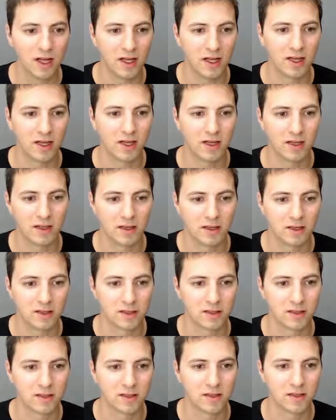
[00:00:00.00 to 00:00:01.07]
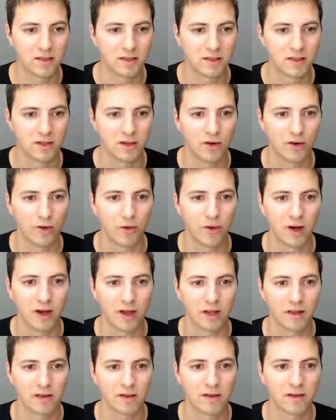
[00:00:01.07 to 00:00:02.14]
And all
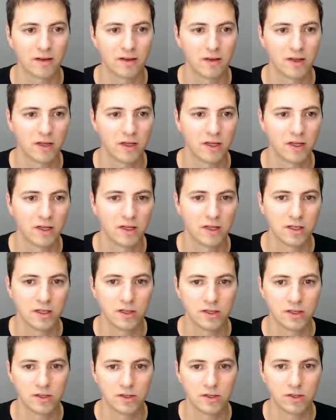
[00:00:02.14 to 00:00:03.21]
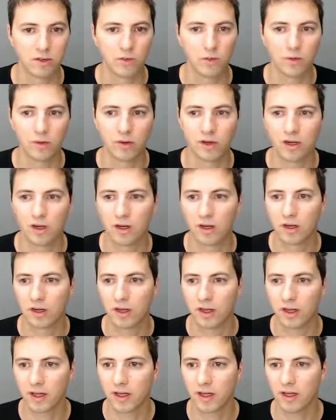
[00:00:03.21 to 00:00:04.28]
right. So
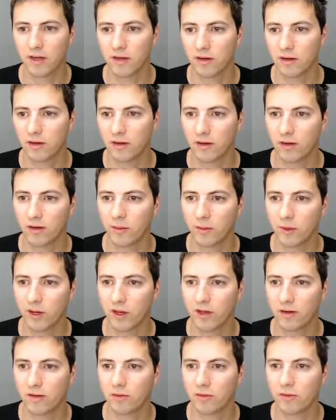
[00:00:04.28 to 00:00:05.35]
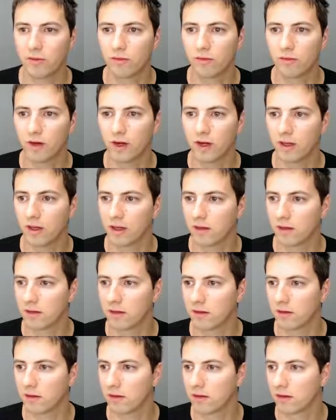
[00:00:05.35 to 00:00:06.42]
again, we need to find
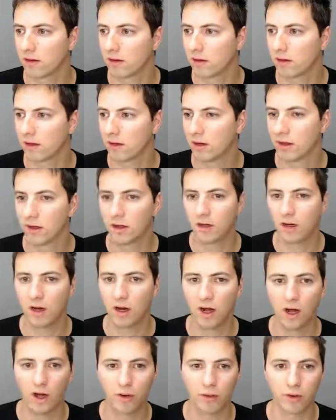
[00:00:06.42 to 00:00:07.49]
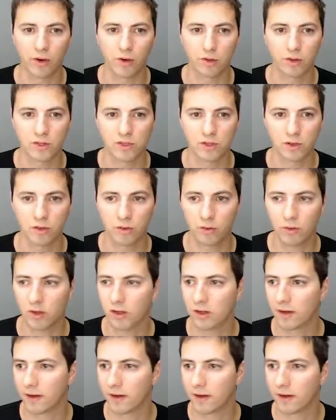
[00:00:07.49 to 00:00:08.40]
our console.